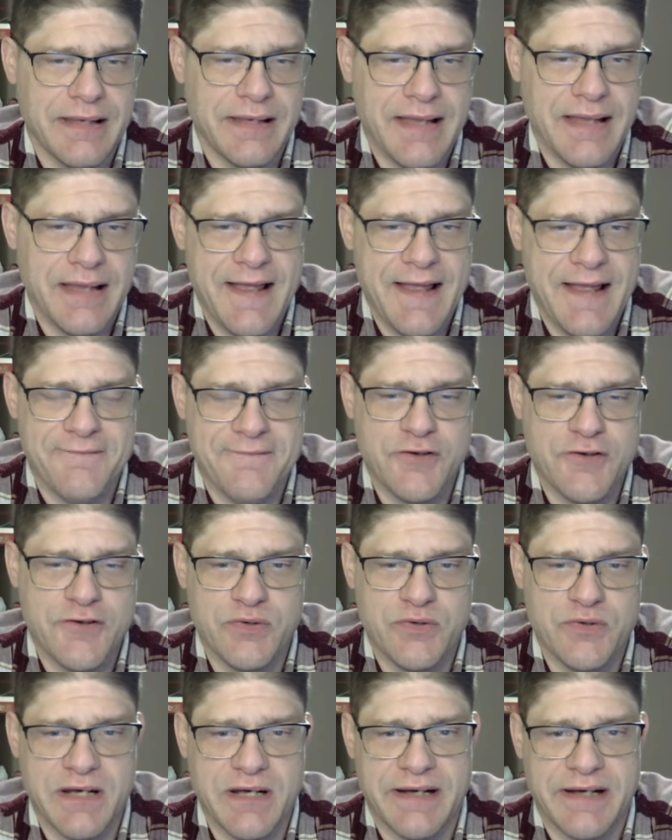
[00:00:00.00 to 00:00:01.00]
if you
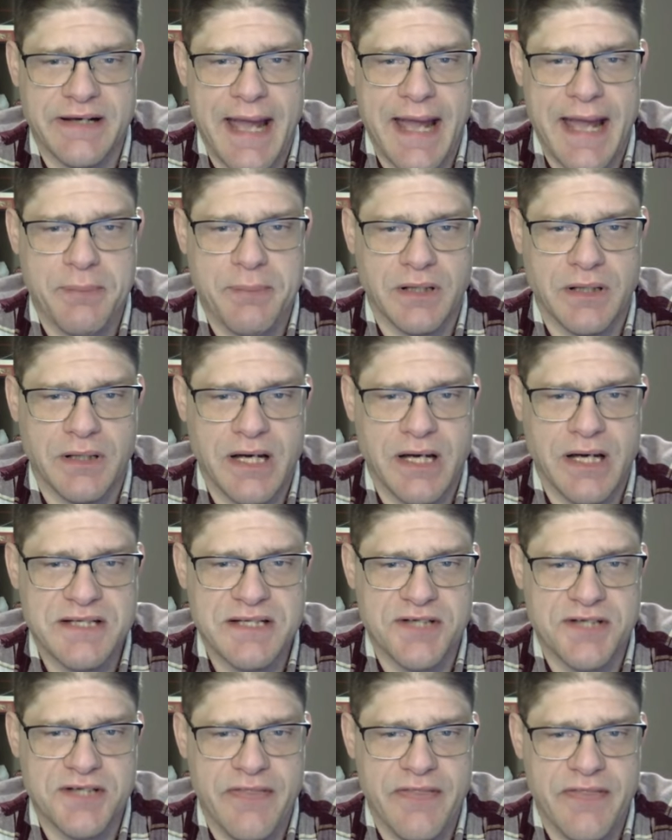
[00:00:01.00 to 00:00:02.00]
can capitalize
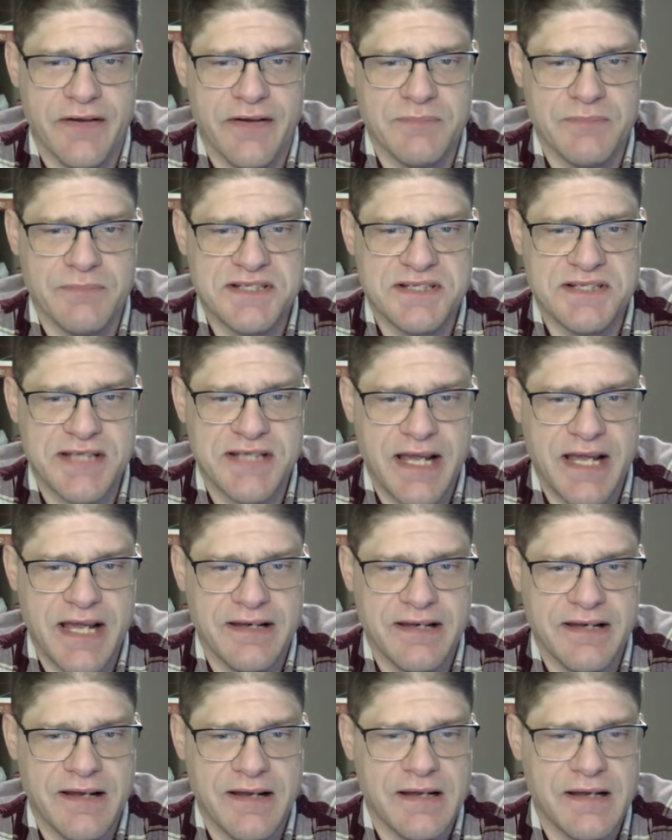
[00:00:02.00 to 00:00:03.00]
on their
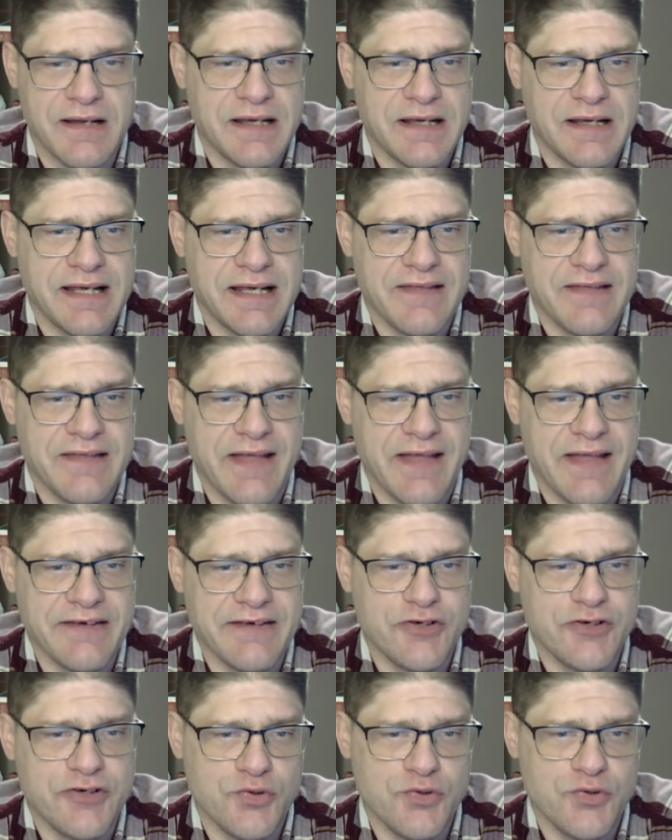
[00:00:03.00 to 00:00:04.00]
mistake, then
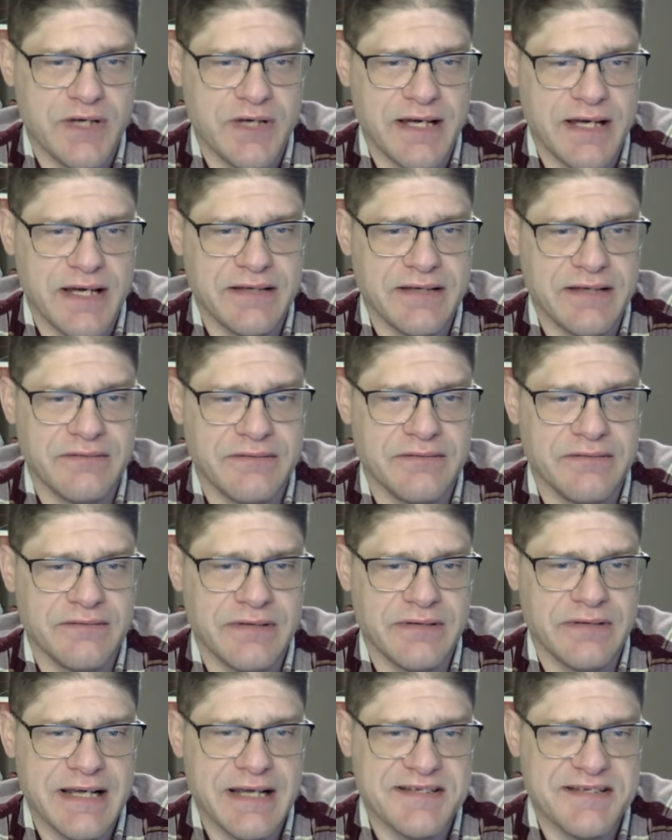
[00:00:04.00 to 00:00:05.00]
you can
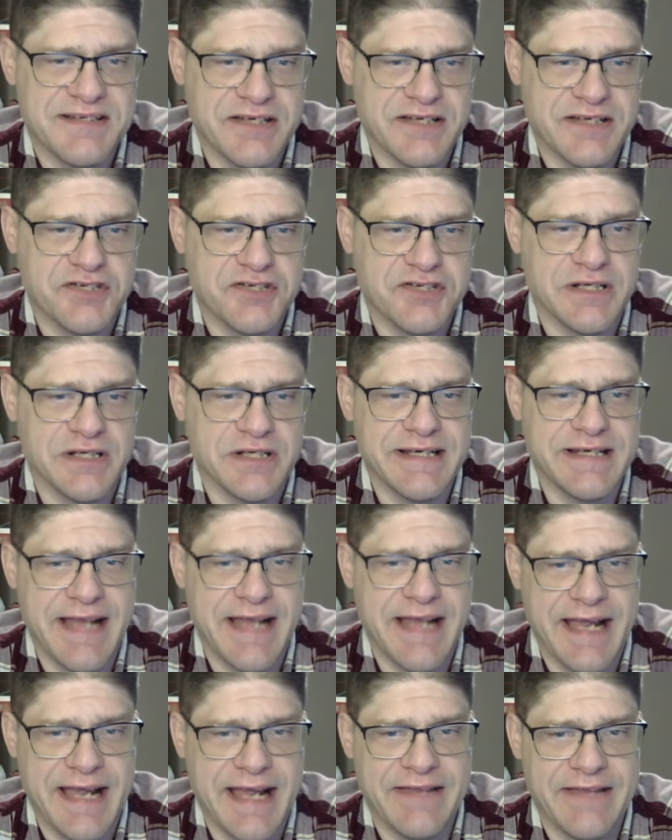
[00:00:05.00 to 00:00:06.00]
essentially
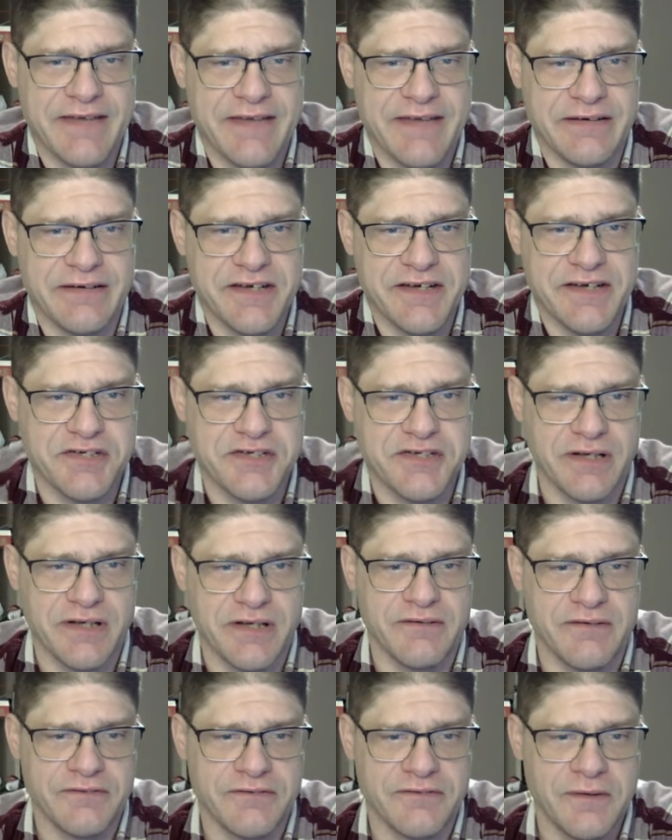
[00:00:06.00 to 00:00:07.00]
gain the initiative.
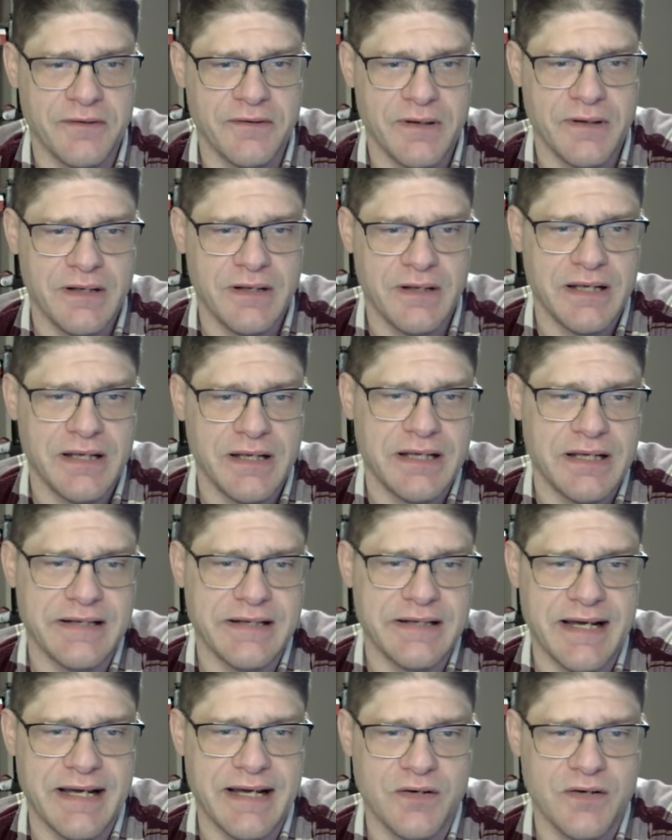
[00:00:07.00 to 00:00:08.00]

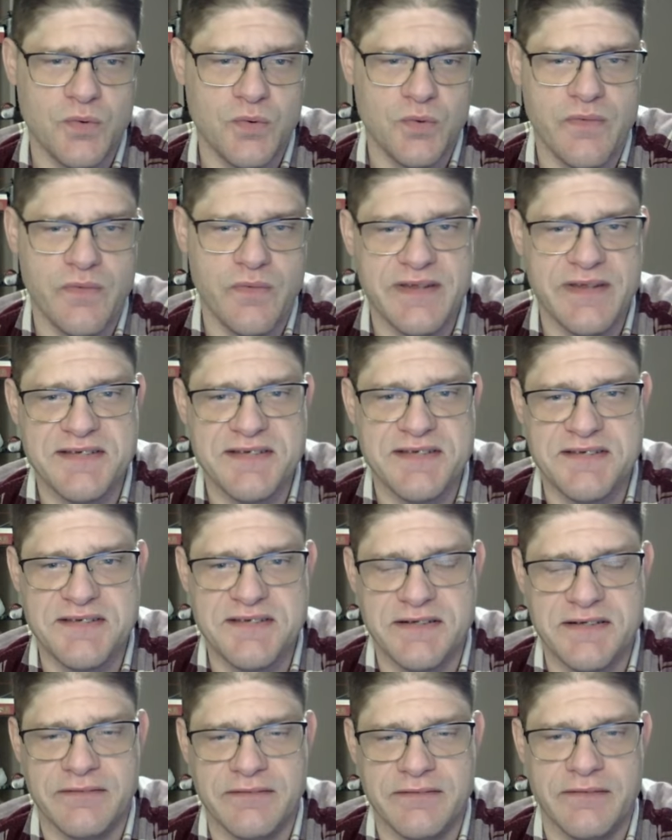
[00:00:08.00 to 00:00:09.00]
Now, this
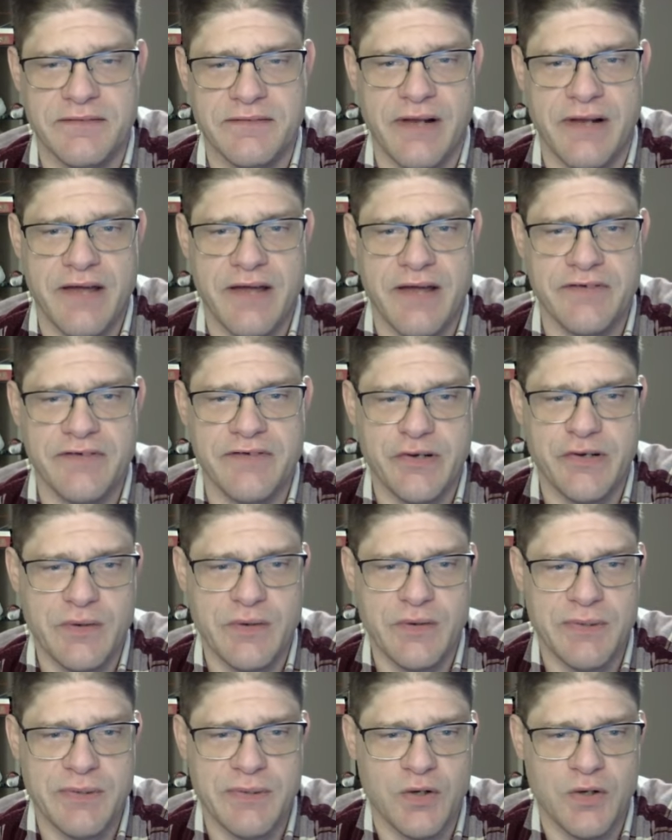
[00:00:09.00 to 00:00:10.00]
isn't a video
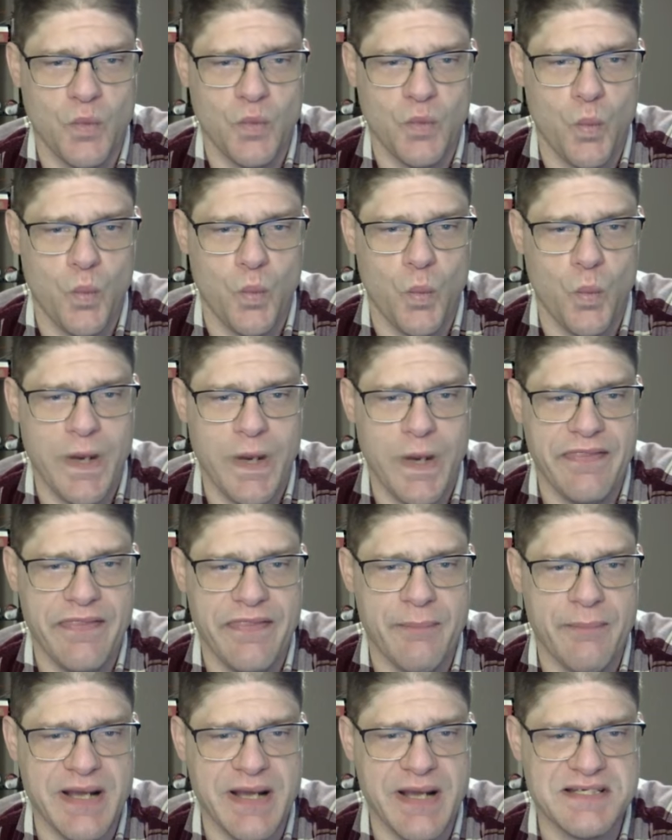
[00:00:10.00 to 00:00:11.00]
about what the
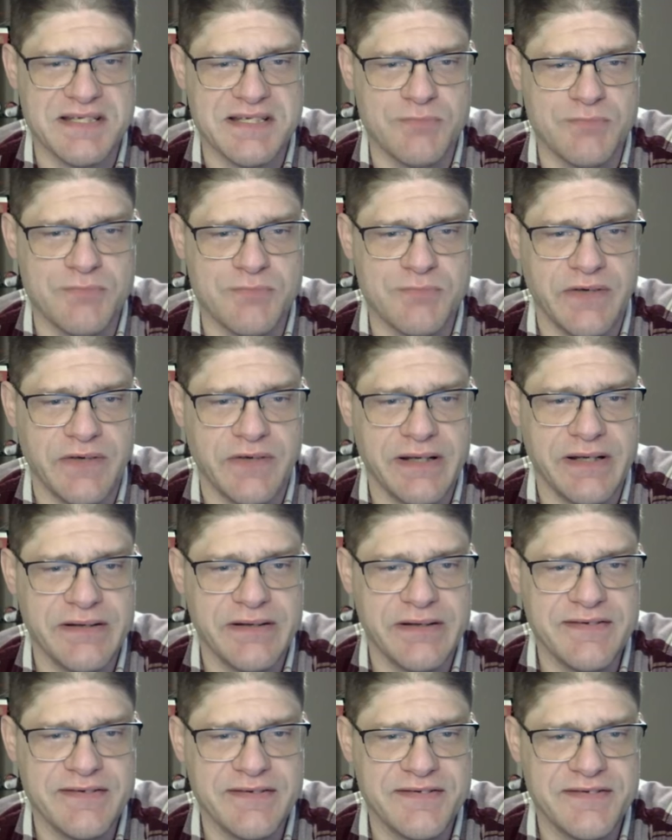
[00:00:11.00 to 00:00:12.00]
best move
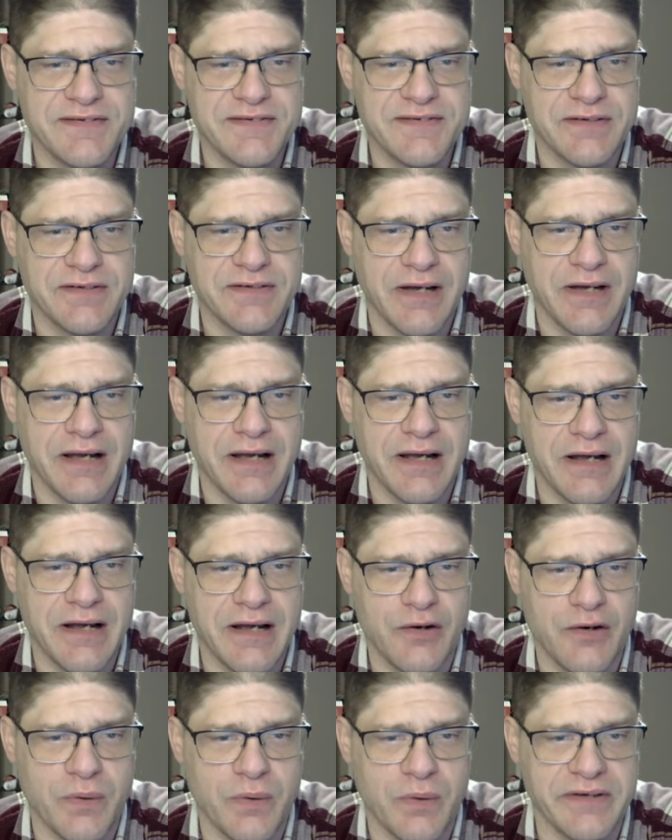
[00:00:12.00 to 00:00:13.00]
is uh,
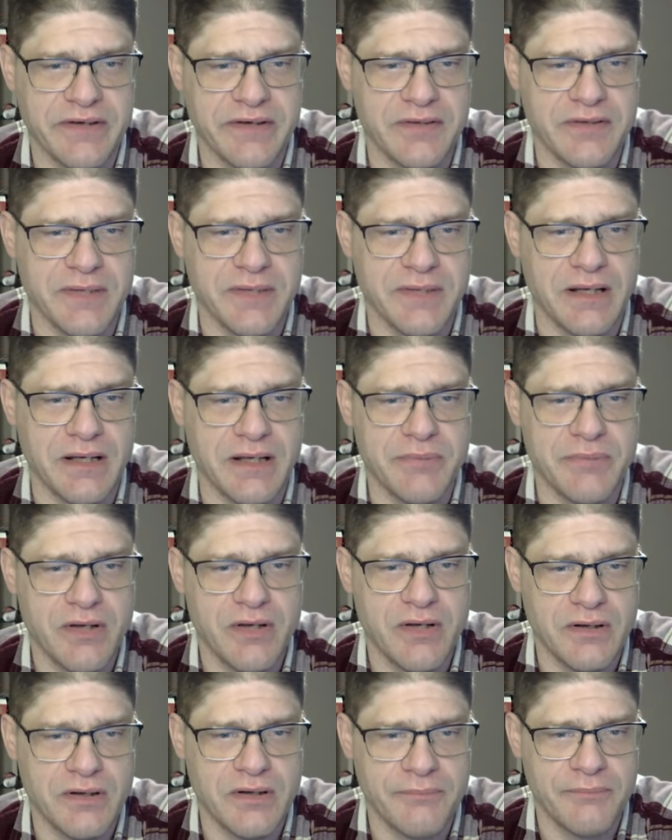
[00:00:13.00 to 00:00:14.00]
according to my
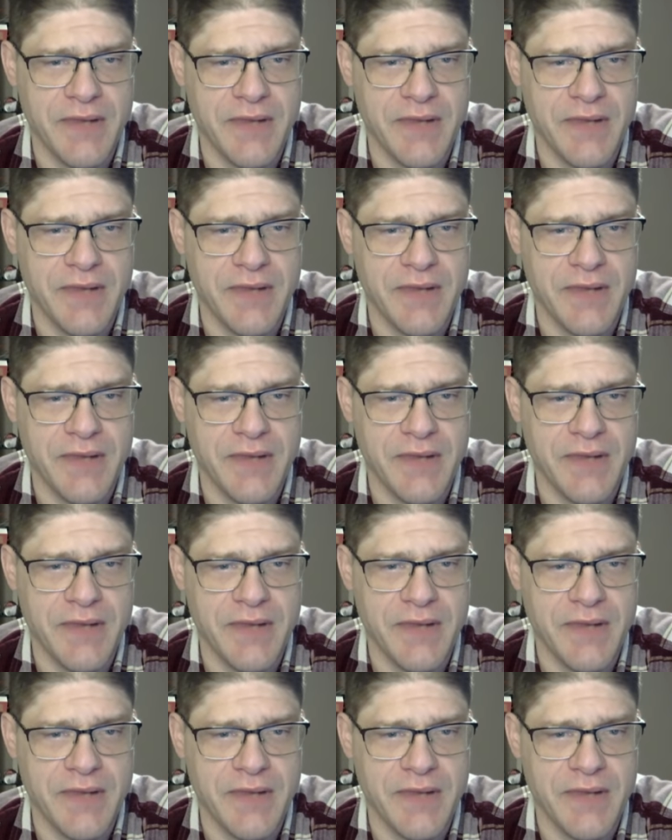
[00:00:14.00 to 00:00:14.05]
computer.